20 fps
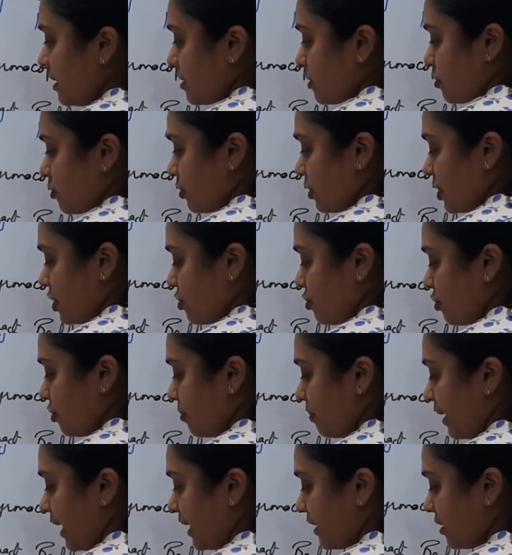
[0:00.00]
So they should
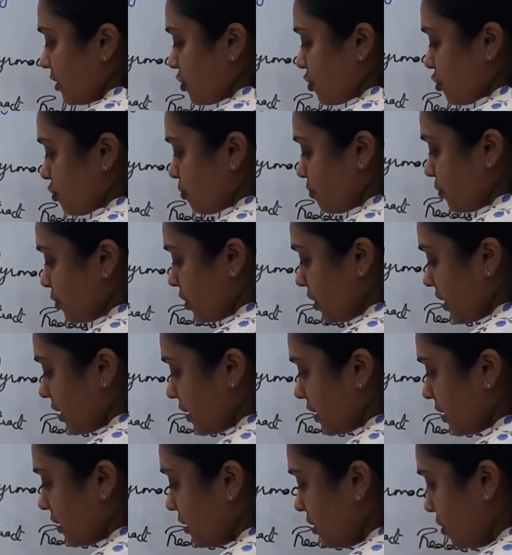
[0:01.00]
be either
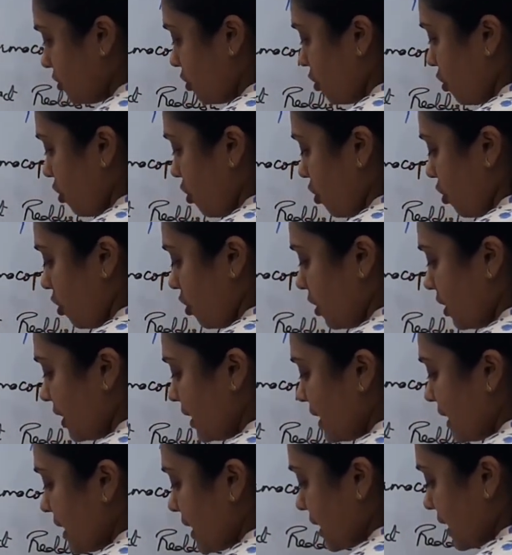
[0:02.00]
tubular or
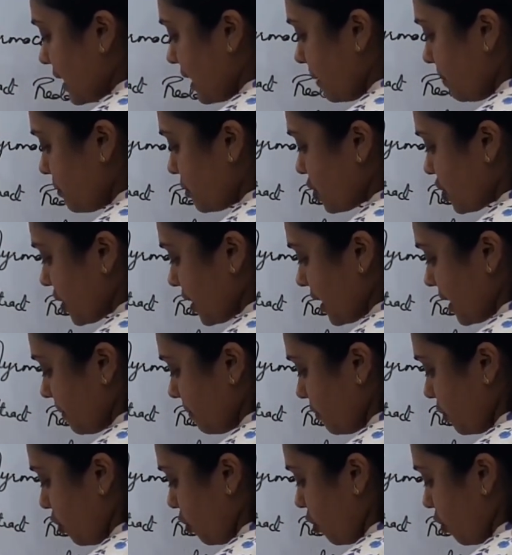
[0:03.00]
cup shaped
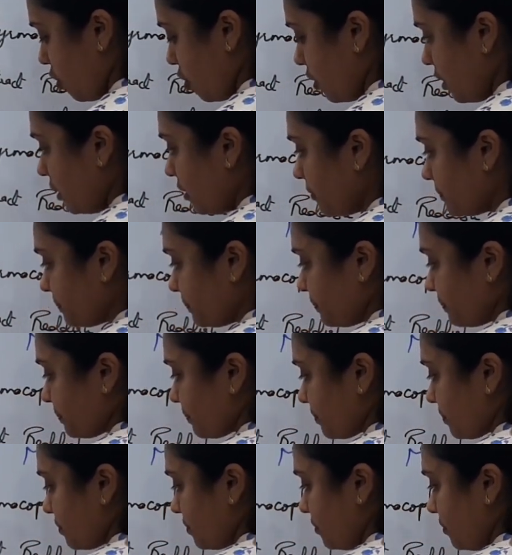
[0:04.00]
or
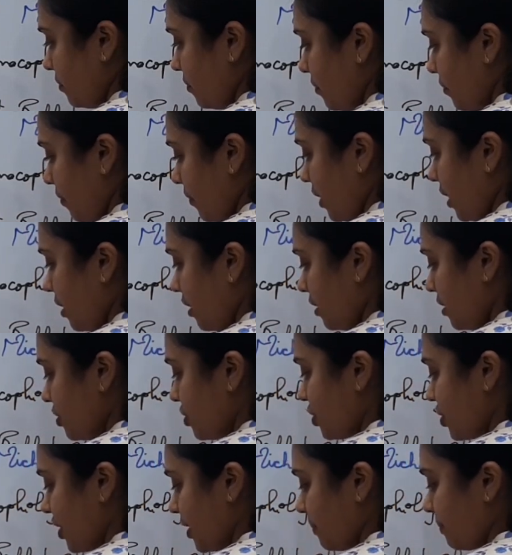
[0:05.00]
urn
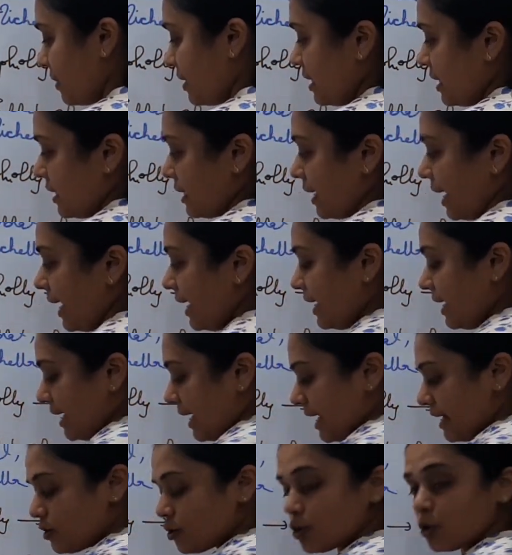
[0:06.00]
shaped, right?
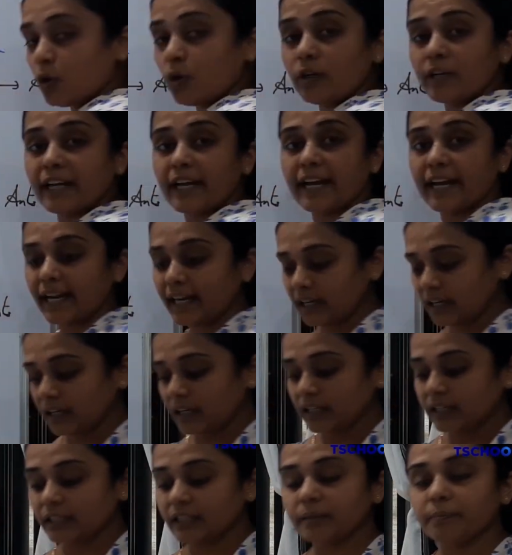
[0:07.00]
So that
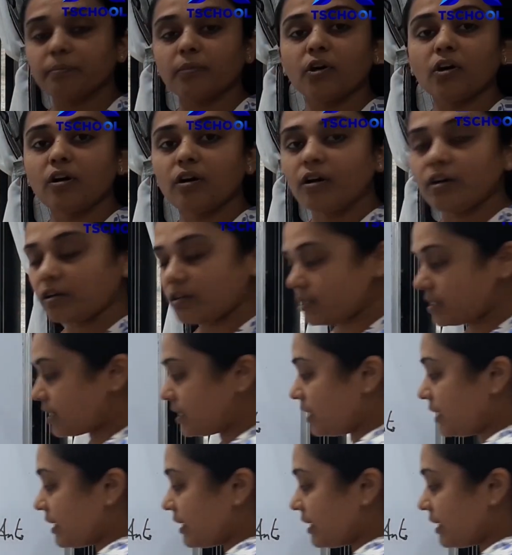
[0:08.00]
the birds